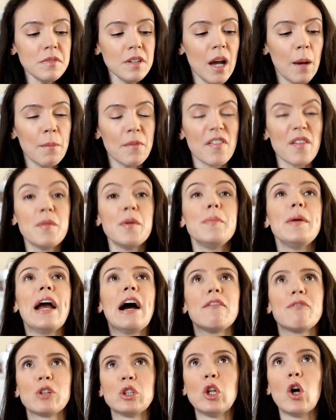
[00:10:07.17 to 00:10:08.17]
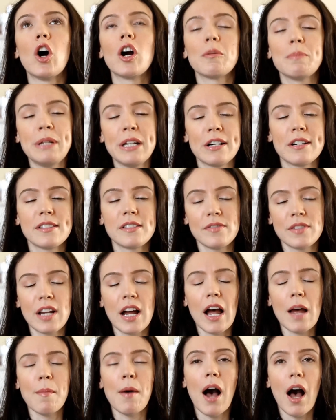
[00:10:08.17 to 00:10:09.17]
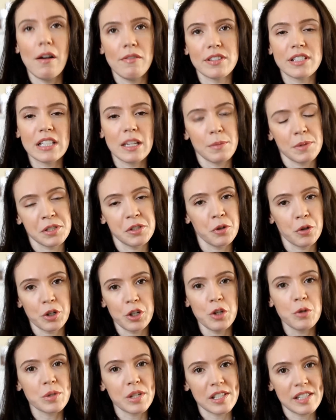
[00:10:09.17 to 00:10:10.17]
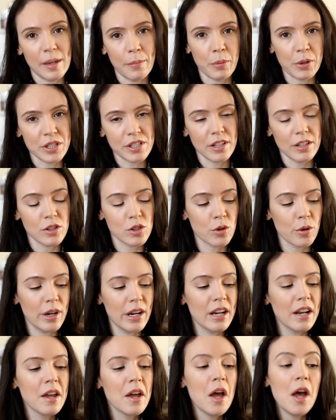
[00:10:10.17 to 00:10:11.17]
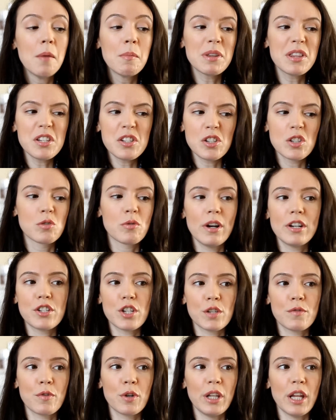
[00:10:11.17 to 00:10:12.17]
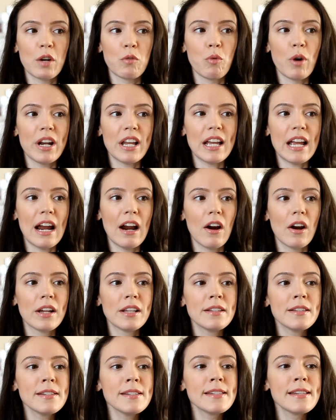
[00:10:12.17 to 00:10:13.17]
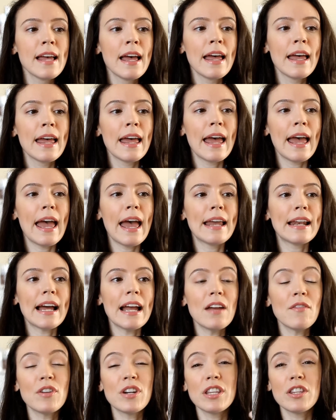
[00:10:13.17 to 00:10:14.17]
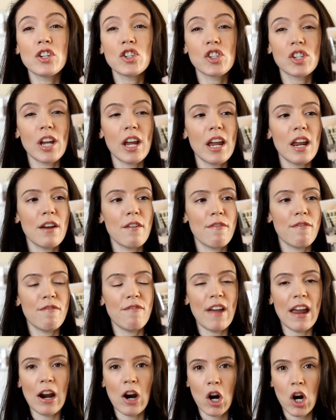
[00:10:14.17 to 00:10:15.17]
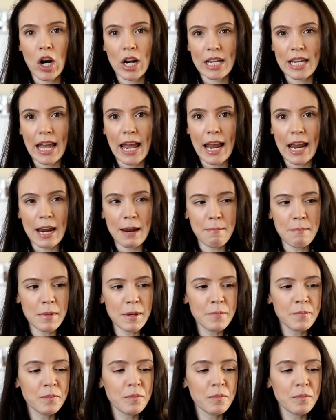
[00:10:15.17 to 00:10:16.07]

Um, if I'm going to be out for long periods of time, obviously I'm still going to use a separate sunscreen. But this is great just for like running errands. And I have it in the shade Fair Game.